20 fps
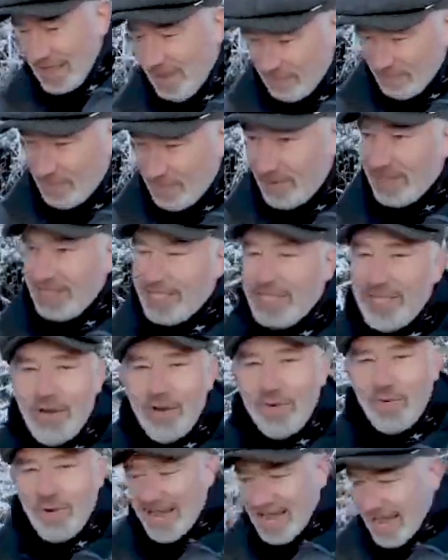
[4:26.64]
But there's no
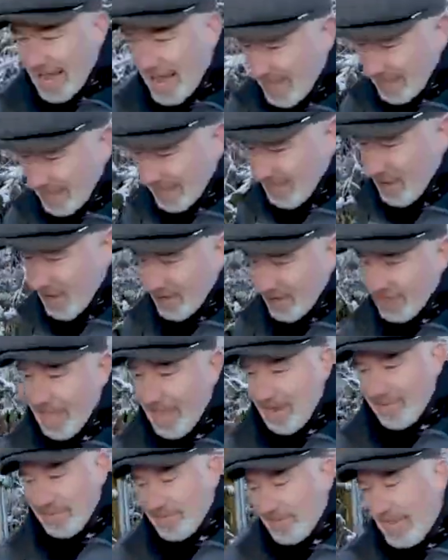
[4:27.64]
way I thought that I
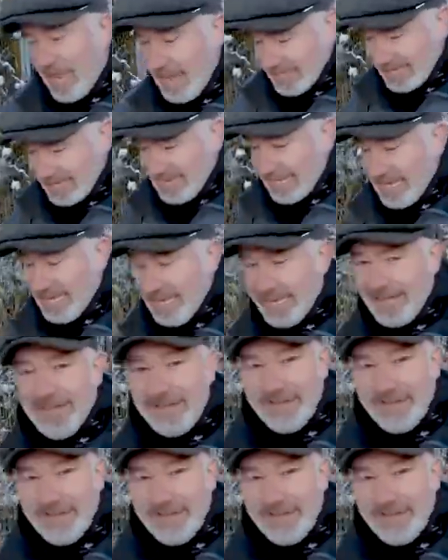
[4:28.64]
would get a deer.